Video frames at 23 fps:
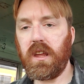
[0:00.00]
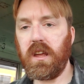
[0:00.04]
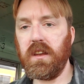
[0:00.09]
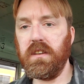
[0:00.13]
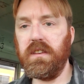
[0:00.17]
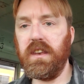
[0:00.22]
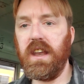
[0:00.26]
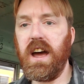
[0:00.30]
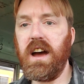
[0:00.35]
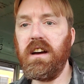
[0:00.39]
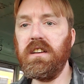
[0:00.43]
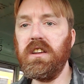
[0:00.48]

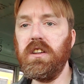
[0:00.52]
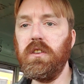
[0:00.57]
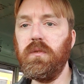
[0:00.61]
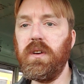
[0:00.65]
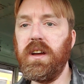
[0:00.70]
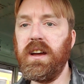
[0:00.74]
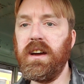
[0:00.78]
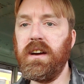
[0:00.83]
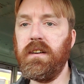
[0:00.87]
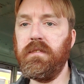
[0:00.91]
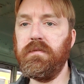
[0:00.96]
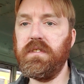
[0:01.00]
now you
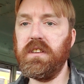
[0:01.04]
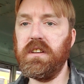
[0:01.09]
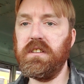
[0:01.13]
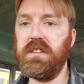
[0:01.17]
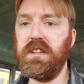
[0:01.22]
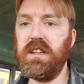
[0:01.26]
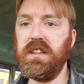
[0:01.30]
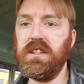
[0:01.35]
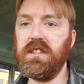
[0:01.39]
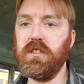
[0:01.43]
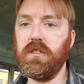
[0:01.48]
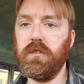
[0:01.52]
have the
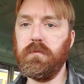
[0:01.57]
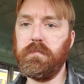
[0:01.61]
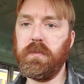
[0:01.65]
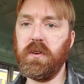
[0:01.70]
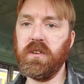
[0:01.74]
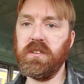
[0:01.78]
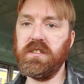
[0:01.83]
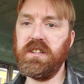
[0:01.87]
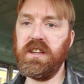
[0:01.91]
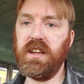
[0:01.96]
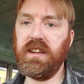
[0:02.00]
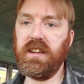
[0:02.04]
diesel
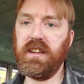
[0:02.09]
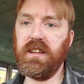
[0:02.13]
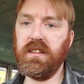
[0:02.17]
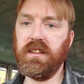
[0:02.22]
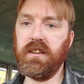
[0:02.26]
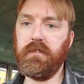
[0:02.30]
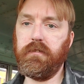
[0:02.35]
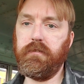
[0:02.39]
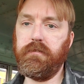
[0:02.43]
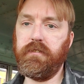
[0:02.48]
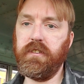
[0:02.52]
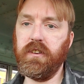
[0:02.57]

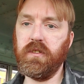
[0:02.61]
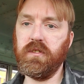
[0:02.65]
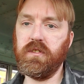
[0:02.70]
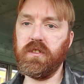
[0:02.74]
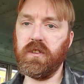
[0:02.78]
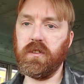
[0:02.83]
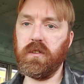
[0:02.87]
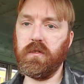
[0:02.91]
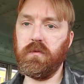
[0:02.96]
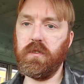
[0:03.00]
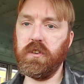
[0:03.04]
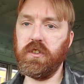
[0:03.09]
particulate
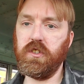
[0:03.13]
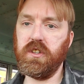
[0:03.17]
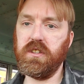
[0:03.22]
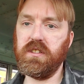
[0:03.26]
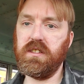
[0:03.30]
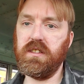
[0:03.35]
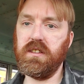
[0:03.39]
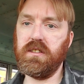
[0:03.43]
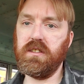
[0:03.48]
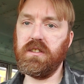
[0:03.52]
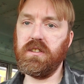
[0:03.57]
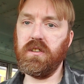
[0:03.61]
filter, which is
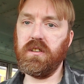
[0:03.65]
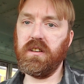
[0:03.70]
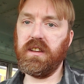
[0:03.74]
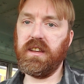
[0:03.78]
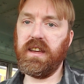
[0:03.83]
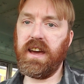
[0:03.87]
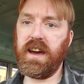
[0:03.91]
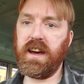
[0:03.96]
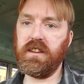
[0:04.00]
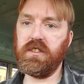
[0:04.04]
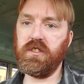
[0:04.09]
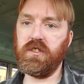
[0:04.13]
the soot
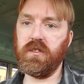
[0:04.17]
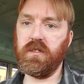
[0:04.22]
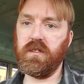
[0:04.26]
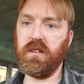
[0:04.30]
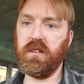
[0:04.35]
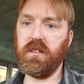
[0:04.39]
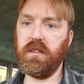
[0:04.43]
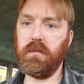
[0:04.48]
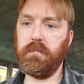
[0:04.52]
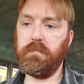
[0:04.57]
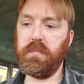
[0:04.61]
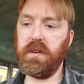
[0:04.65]
catcher,
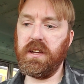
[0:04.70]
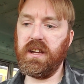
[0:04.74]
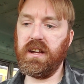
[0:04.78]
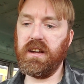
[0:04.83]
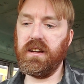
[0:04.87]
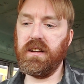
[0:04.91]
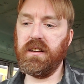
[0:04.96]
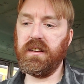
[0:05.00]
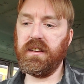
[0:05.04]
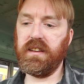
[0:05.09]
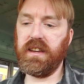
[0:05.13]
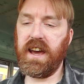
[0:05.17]
the
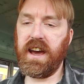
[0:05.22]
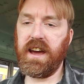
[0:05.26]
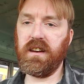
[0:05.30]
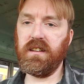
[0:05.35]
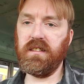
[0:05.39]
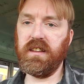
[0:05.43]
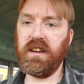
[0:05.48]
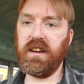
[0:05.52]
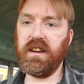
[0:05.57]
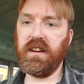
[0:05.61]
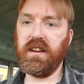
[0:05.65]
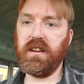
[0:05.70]
big
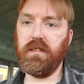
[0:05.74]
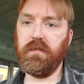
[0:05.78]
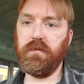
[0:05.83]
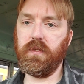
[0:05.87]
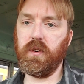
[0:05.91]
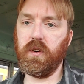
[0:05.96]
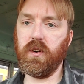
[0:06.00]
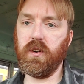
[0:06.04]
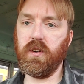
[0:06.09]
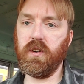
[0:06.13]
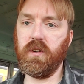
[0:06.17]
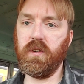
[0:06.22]
catalytic
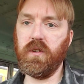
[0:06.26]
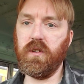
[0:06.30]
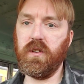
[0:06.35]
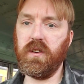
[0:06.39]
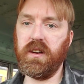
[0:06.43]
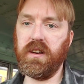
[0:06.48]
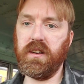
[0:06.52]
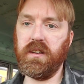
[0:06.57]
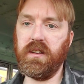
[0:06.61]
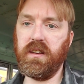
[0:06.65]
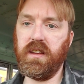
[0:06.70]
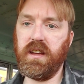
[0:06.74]
converter
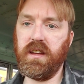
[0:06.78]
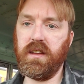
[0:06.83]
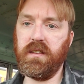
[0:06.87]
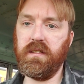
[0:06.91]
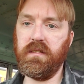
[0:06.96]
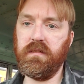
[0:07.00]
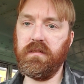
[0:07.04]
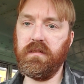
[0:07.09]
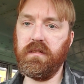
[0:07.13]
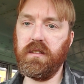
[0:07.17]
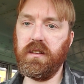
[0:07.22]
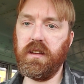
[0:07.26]

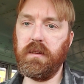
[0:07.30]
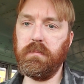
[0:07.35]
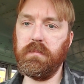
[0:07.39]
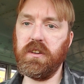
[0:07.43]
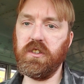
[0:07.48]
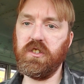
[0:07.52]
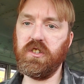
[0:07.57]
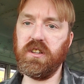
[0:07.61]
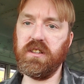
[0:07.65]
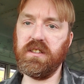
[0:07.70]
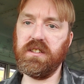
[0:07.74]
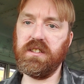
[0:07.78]
and
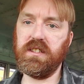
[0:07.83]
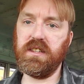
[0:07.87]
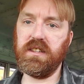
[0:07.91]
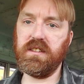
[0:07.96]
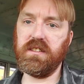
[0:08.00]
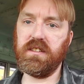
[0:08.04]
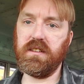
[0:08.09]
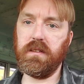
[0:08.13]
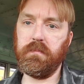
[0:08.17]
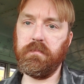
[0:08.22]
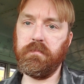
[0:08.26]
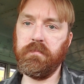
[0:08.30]
emissions
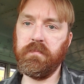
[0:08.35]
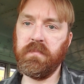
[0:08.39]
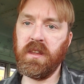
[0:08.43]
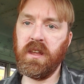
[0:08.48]
system.